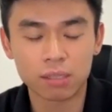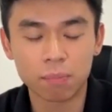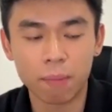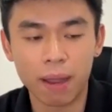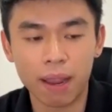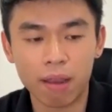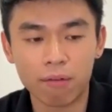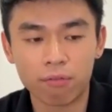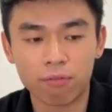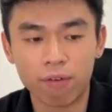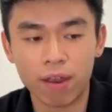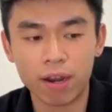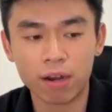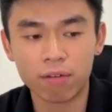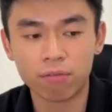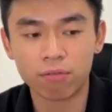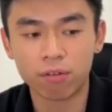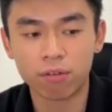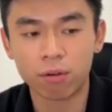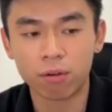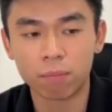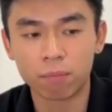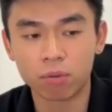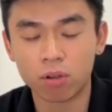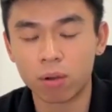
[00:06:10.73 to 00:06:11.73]
my friend
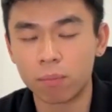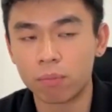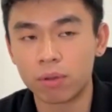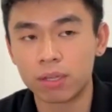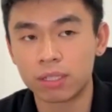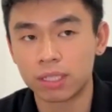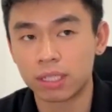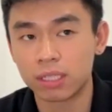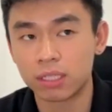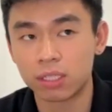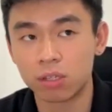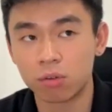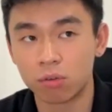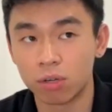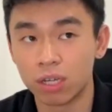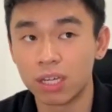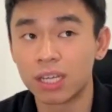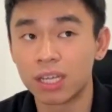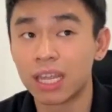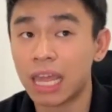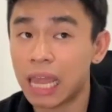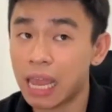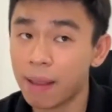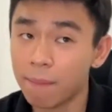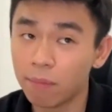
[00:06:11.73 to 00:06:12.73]
from computer science degree
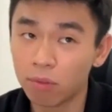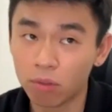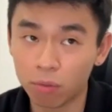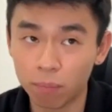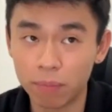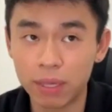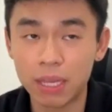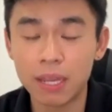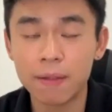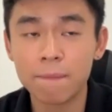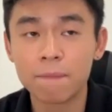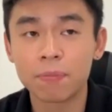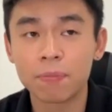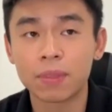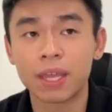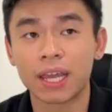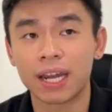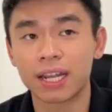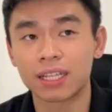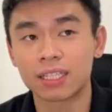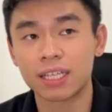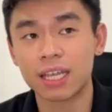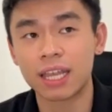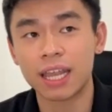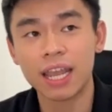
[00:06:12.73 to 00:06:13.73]
came to me and I said,